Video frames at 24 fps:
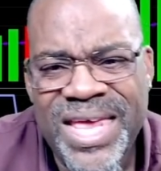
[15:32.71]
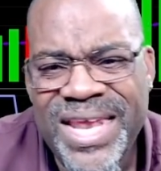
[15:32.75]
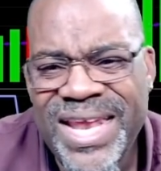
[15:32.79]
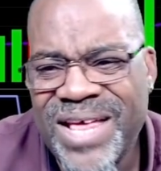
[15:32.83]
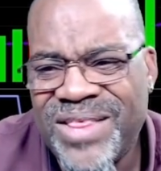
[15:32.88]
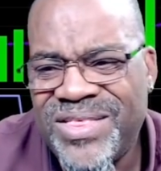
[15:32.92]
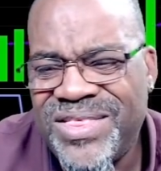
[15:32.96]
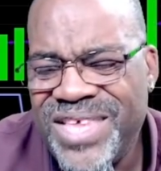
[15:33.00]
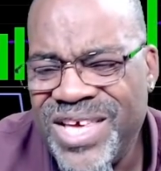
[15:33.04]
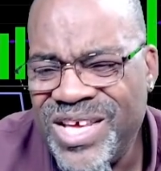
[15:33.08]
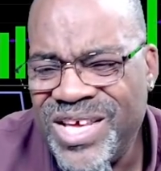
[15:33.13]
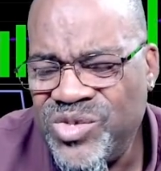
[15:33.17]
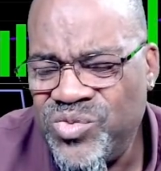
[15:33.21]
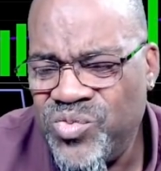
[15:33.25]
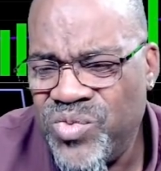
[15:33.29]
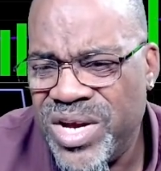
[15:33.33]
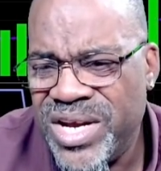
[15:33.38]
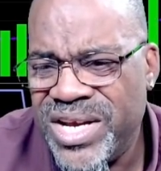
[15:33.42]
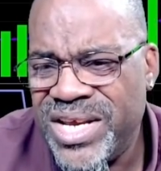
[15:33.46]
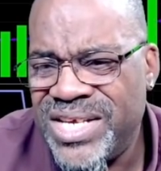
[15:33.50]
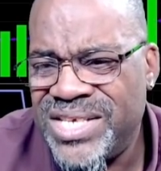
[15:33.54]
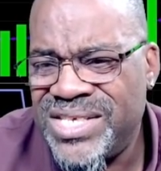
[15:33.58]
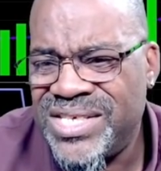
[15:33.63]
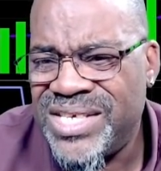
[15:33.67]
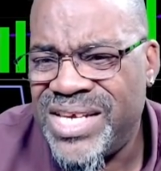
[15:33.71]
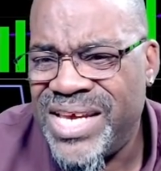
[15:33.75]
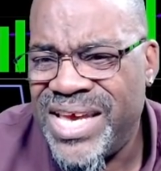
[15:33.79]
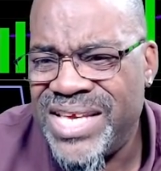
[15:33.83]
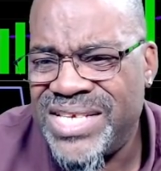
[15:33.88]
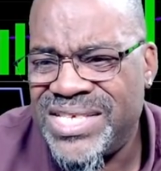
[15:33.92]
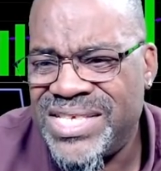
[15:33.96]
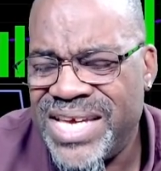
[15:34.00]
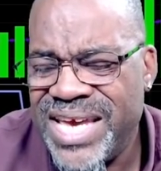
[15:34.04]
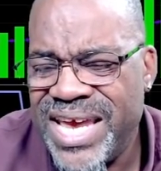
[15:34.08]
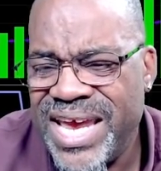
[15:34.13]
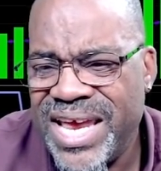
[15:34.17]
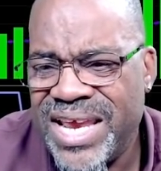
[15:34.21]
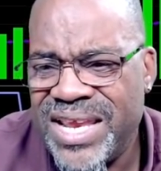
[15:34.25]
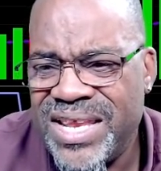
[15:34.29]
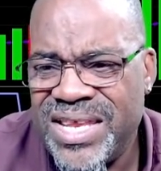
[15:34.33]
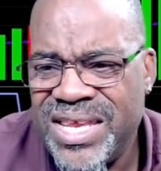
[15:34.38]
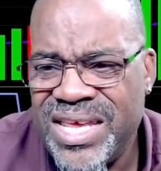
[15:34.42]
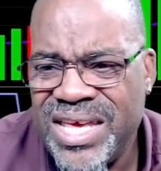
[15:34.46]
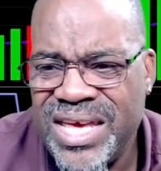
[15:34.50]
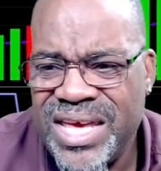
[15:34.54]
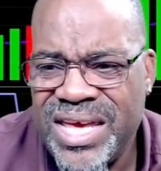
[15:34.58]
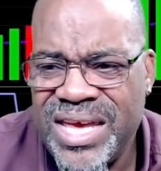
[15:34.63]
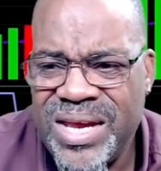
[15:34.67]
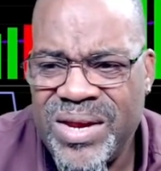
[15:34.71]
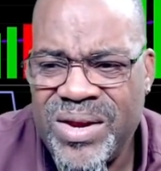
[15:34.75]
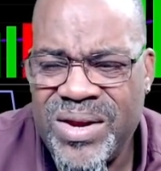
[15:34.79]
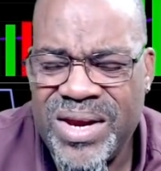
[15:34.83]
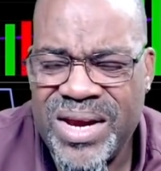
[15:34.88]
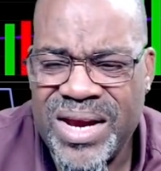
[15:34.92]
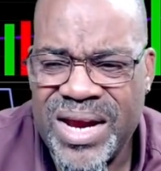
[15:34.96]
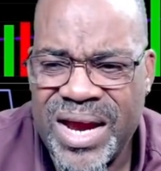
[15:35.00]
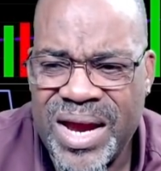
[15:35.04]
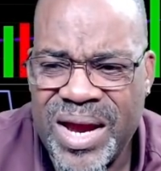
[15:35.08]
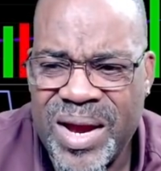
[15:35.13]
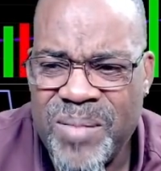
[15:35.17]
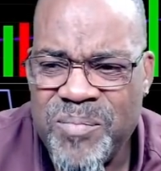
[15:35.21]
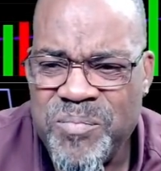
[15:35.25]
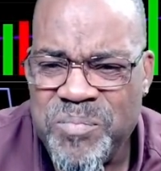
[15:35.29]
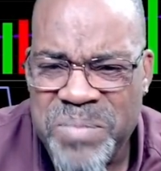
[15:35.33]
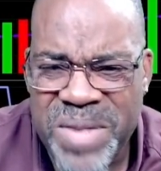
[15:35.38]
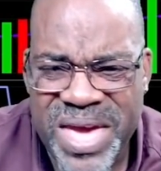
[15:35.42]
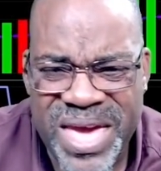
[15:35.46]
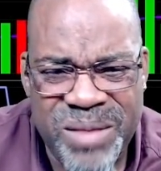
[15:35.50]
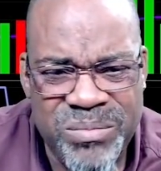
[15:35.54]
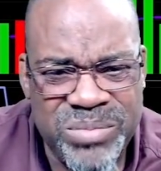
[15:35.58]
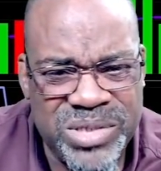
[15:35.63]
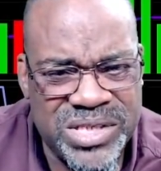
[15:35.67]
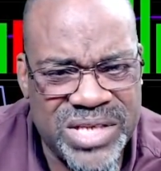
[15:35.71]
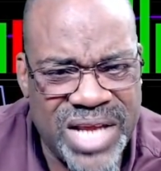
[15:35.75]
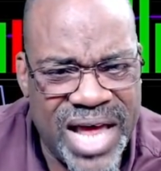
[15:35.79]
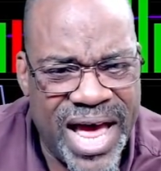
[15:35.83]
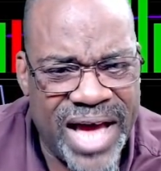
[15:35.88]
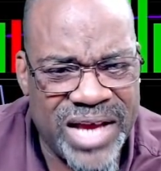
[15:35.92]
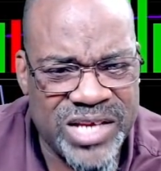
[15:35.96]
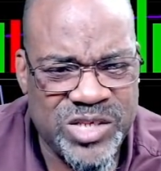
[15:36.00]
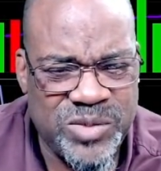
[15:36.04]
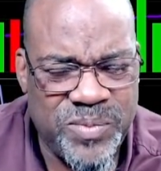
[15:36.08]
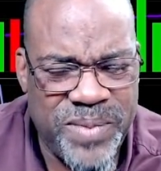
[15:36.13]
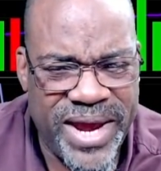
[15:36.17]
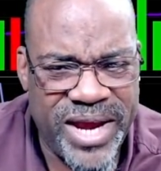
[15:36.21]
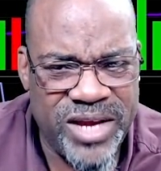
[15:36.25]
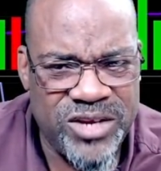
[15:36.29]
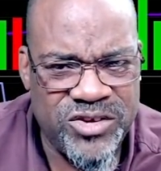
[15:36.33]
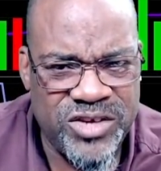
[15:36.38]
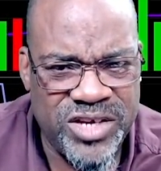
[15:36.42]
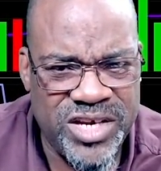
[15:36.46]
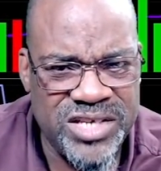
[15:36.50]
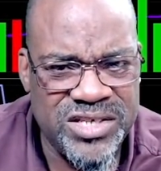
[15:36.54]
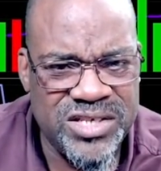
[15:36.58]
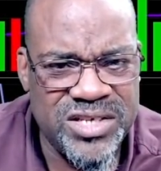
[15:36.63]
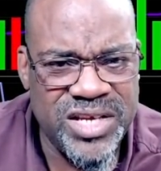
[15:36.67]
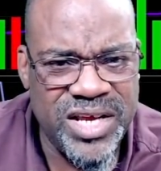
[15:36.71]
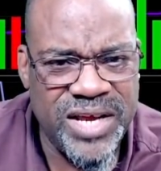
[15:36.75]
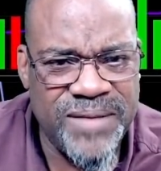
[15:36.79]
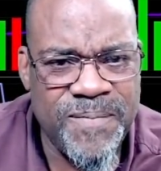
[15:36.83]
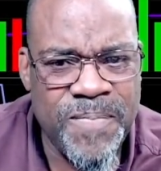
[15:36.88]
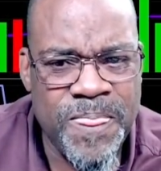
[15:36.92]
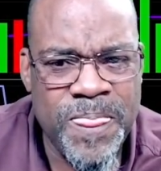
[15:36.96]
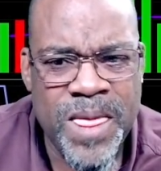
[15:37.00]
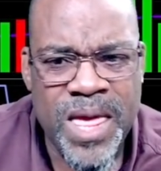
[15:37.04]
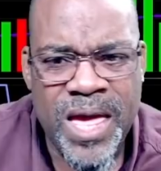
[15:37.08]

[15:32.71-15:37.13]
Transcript: Now, this one is is in the uh, meme stock space, isn't it?